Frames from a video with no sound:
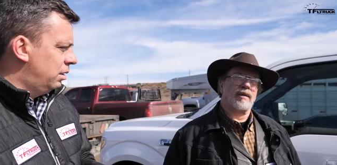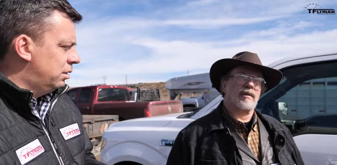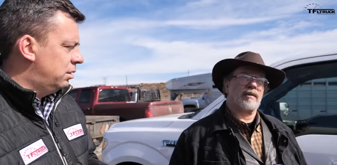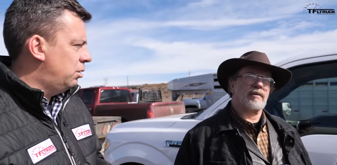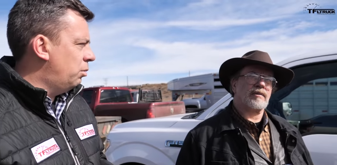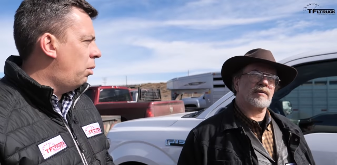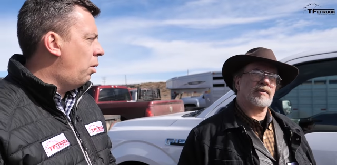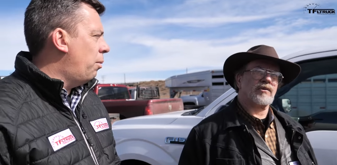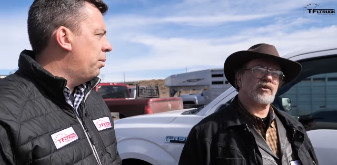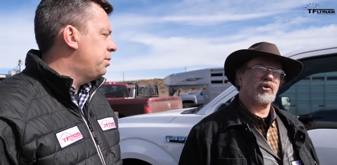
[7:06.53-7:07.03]

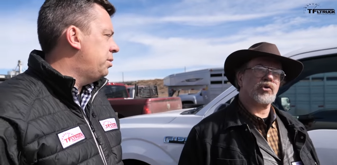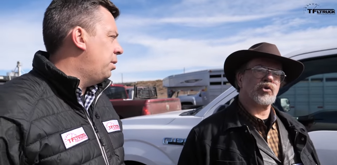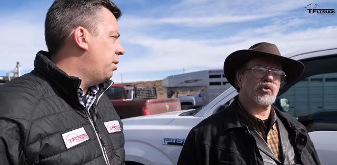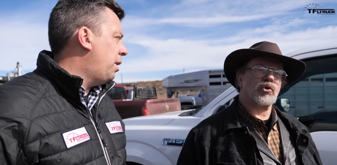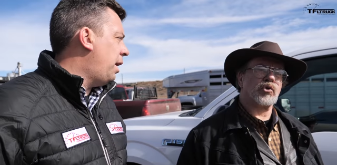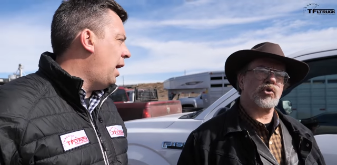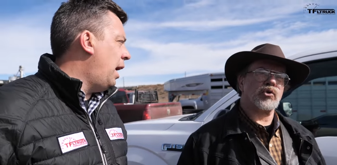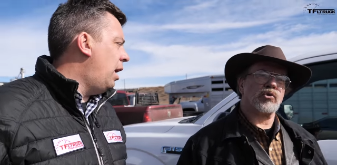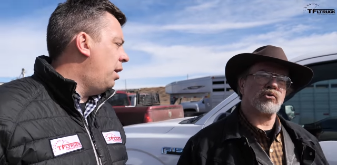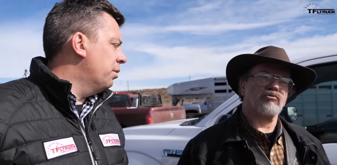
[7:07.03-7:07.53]
Speaker 1: So what was
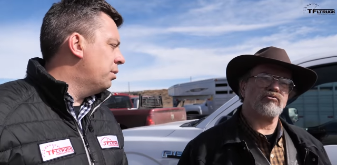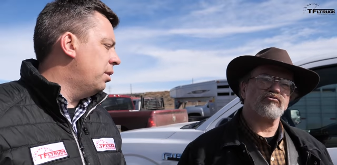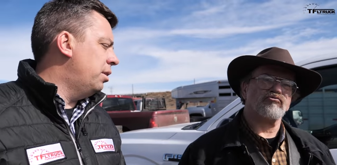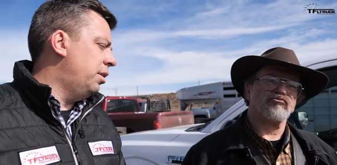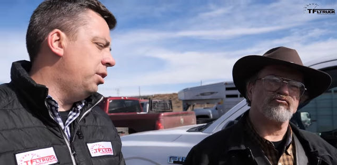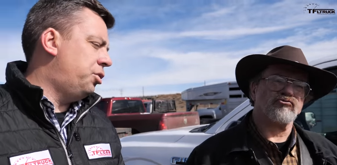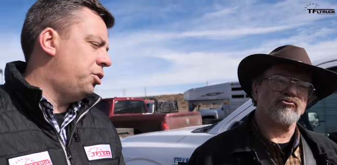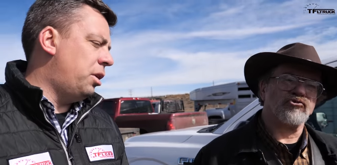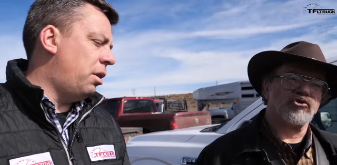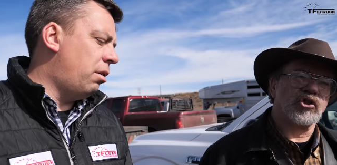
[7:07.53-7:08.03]
your count
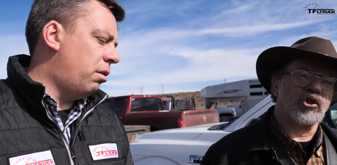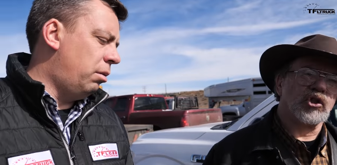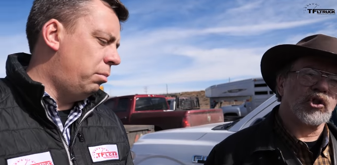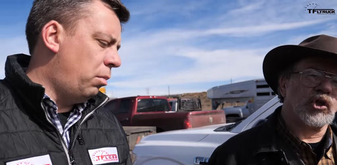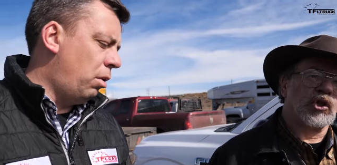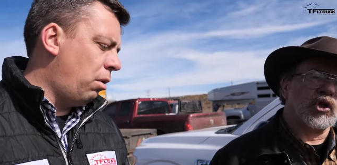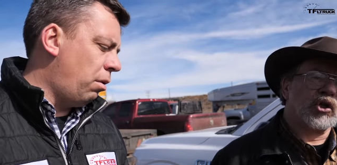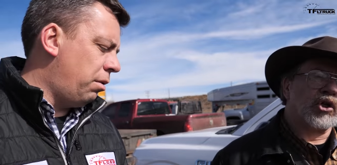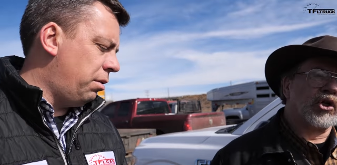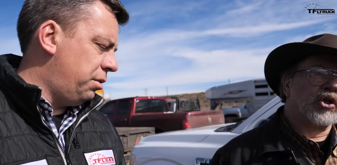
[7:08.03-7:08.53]
on the General
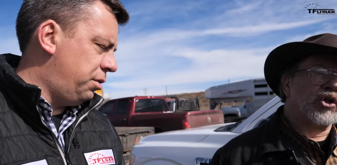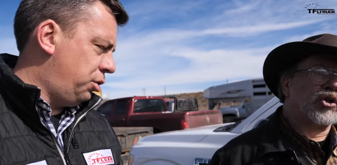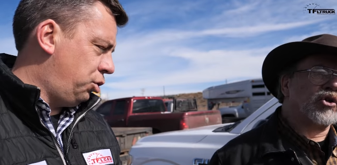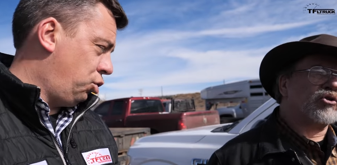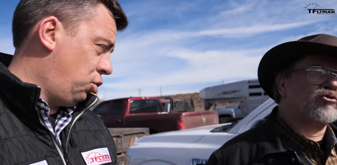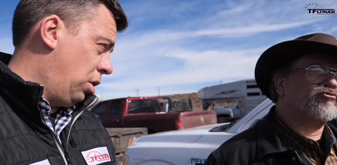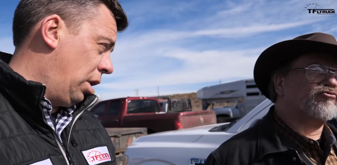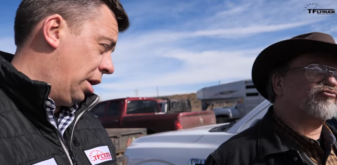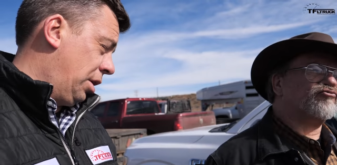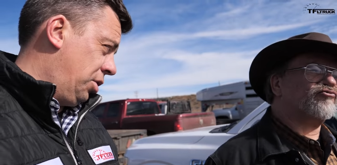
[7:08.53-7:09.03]
Motors
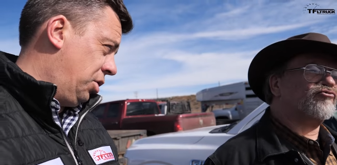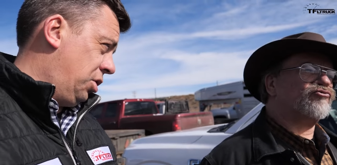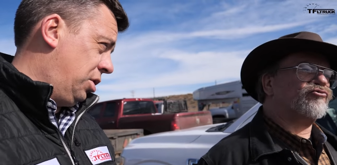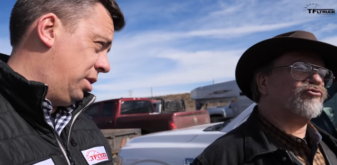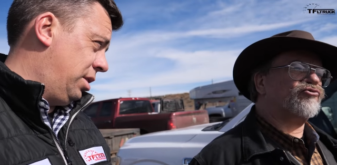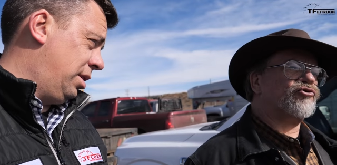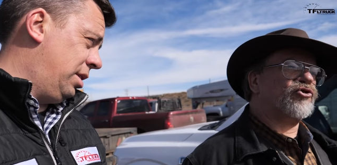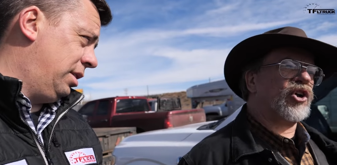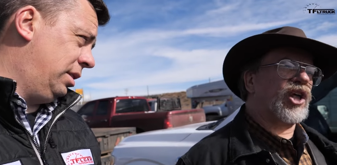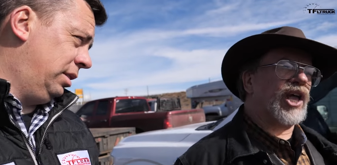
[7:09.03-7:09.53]
trucks?